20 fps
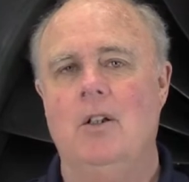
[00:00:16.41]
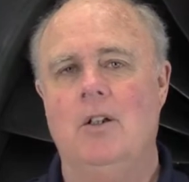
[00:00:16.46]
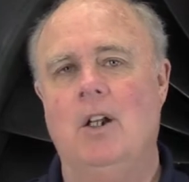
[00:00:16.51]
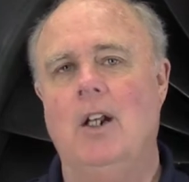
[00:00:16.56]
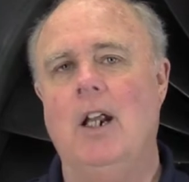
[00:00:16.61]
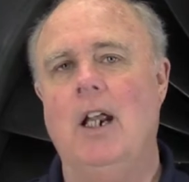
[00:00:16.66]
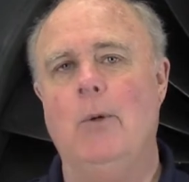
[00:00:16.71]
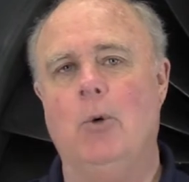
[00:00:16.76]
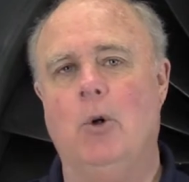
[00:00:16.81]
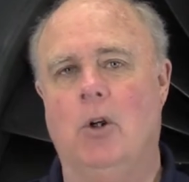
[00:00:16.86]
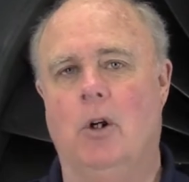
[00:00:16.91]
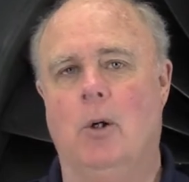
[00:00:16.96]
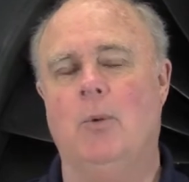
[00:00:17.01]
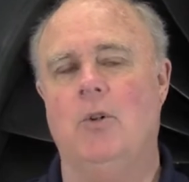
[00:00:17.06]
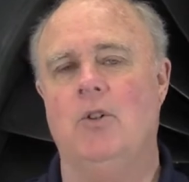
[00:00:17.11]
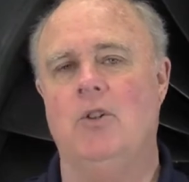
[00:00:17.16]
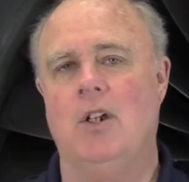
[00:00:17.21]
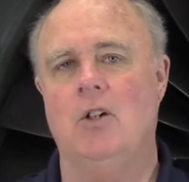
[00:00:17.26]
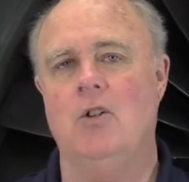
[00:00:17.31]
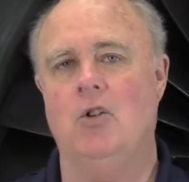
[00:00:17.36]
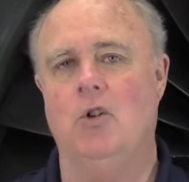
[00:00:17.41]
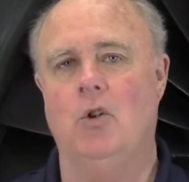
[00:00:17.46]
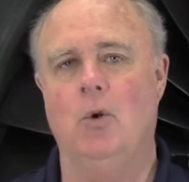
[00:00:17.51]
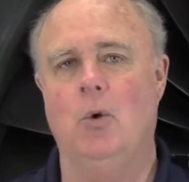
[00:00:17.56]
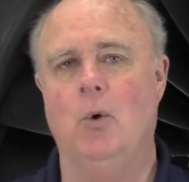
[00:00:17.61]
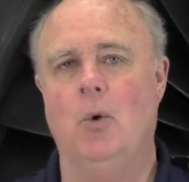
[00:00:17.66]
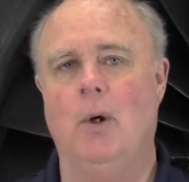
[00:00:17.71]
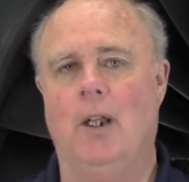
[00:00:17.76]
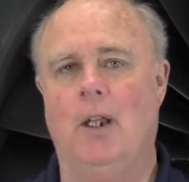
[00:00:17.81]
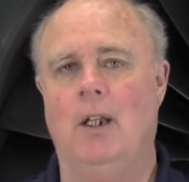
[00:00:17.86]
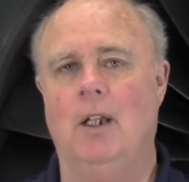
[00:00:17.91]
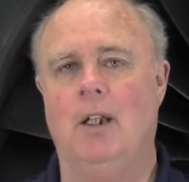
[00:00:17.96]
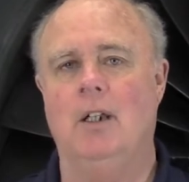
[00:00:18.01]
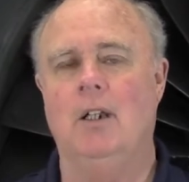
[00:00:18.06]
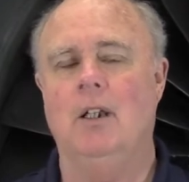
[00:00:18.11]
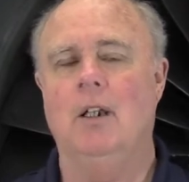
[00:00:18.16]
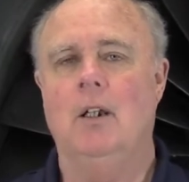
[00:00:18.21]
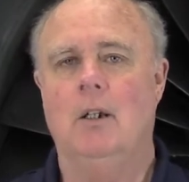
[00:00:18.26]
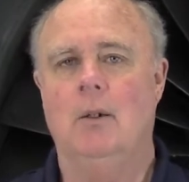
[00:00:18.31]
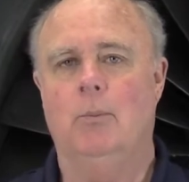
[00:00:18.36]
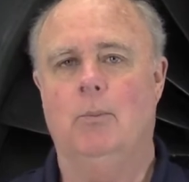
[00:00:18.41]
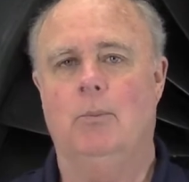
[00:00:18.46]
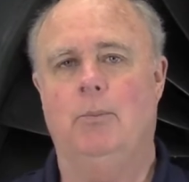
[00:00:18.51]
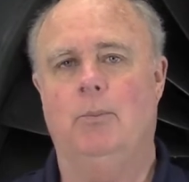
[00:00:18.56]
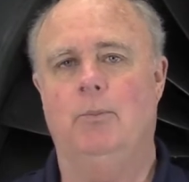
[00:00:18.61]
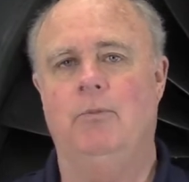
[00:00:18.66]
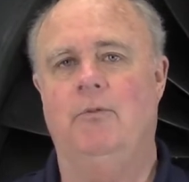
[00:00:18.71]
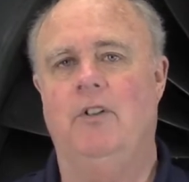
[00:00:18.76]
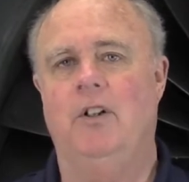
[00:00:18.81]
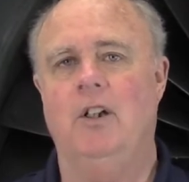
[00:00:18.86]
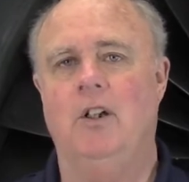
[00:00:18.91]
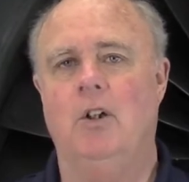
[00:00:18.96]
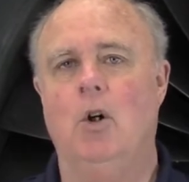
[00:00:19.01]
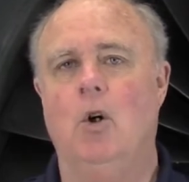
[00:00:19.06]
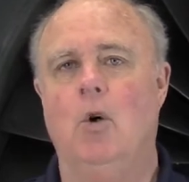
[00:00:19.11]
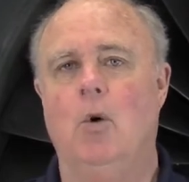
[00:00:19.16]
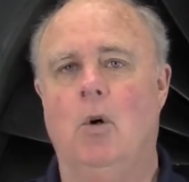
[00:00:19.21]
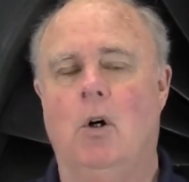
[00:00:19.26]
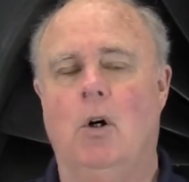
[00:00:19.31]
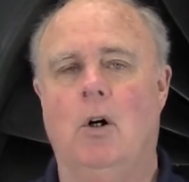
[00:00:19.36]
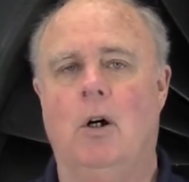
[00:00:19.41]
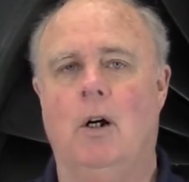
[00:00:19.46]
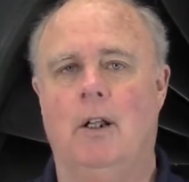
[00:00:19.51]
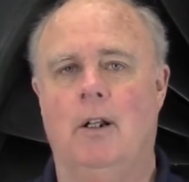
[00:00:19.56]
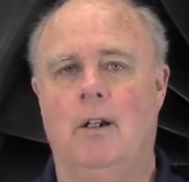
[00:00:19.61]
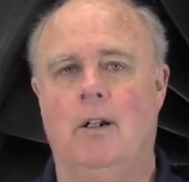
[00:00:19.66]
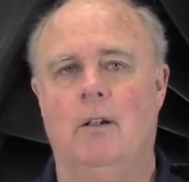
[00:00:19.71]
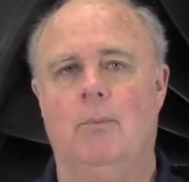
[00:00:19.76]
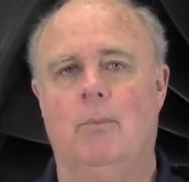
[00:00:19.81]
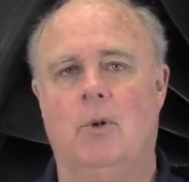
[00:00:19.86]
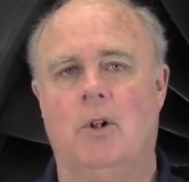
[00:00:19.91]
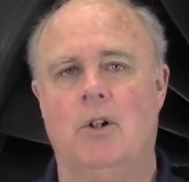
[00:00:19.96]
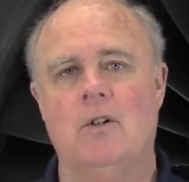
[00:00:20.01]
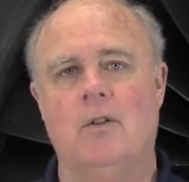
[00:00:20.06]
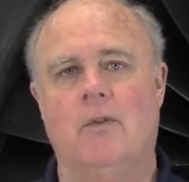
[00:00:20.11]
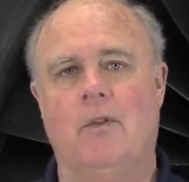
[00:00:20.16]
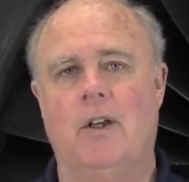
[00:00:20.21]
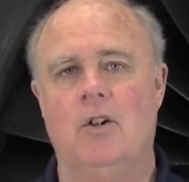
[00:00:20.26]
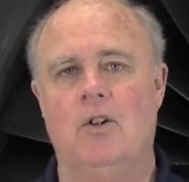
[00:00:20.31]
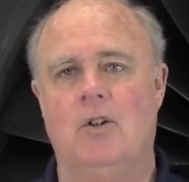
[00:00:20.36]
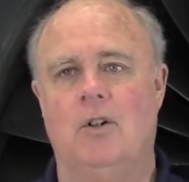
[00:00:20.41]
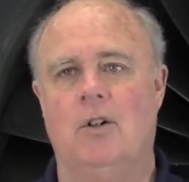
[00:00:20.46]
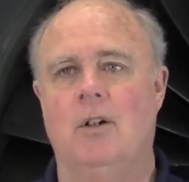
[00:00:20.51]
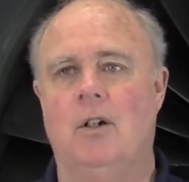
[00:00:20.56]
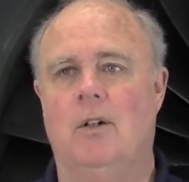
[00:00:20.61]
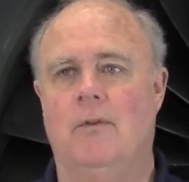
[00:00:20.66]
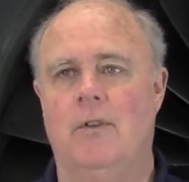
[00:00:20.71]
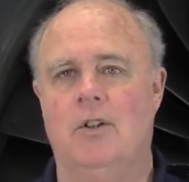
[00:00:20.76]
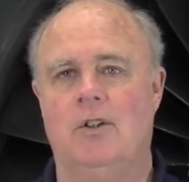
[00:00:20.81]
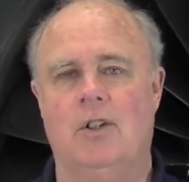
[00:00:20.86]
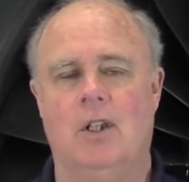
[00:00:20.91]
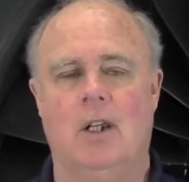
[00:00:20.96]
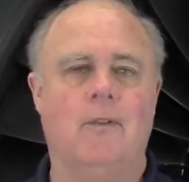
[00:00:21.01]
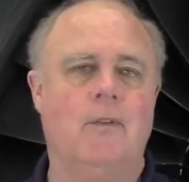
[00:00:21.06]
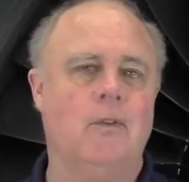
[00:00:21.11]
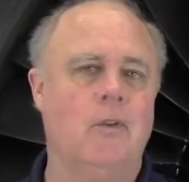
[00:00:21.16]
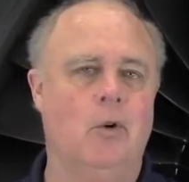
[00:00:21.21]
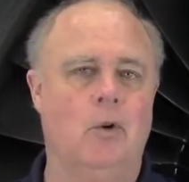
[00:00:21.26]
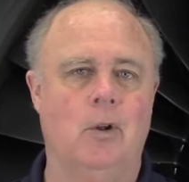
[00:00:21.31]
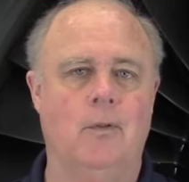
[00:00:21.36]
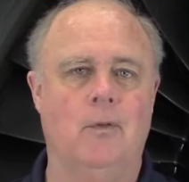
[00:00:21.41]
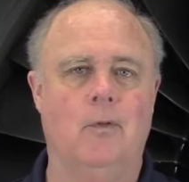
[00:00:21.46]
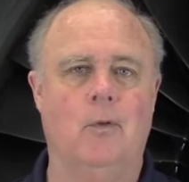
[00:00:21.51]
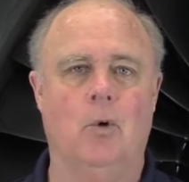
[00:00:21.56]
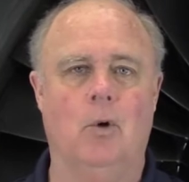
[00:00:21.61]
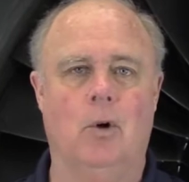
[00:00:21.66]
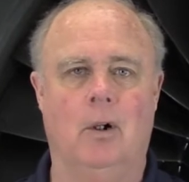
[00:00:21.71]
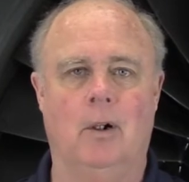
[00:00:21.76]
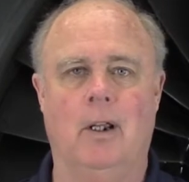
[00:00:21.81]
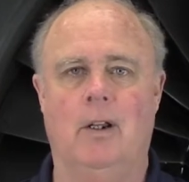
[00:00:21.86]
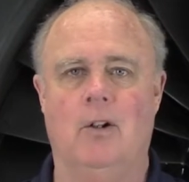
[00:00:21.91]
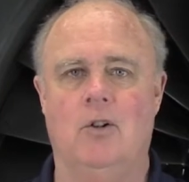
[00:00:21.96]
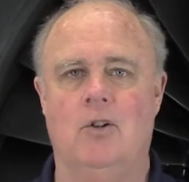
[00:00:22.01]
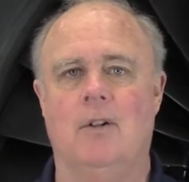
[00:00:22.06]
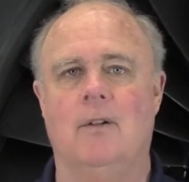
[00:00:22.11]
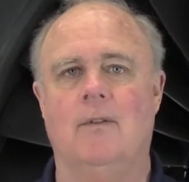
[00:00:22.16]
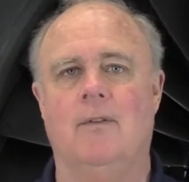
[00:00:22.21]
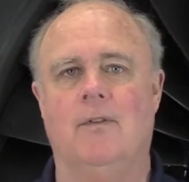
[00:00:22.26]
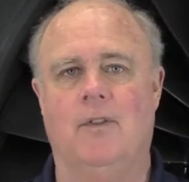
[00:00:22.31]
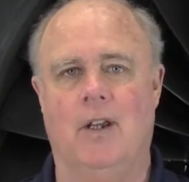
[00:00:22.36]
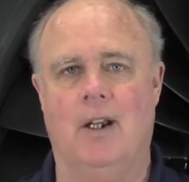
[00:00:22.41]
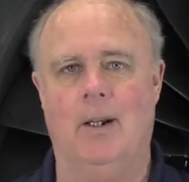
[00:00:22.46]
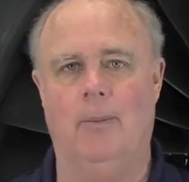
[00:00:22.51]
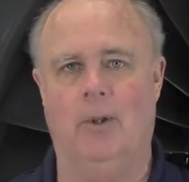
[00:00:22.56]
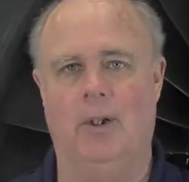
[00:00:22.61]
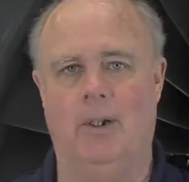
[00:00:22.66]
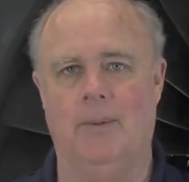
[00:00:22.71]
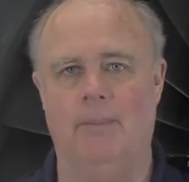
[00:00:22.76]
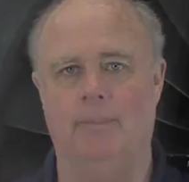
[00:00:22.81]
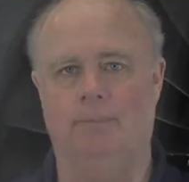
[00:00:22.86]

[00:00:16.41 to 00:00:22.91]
Today we're going to present you a video on preservation of the CF34 engine family.